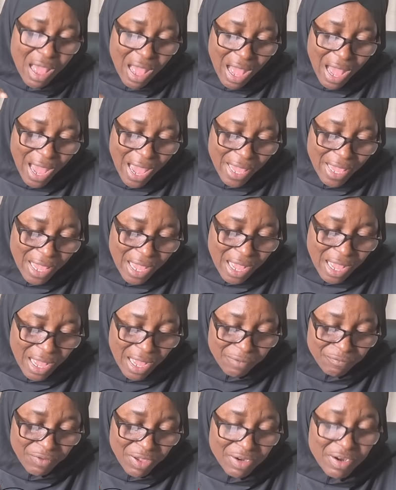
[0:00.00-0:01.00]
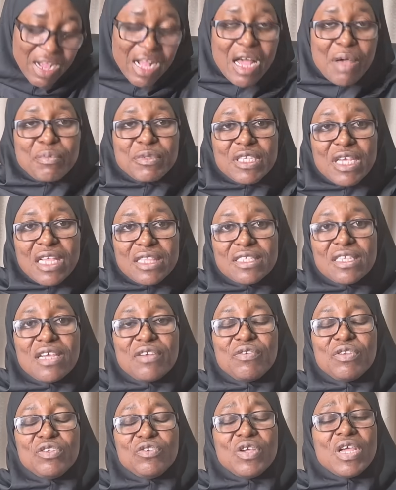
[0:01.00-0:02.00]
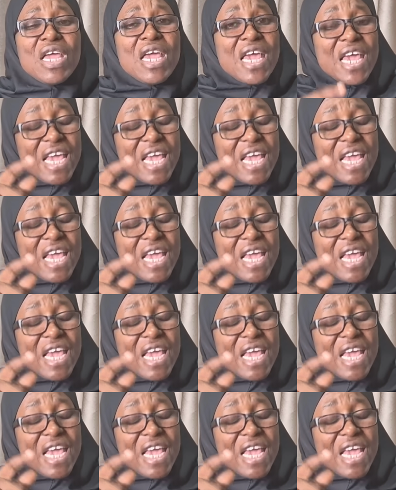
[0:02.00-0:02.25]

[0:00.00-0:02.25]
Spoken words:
Capital Territory.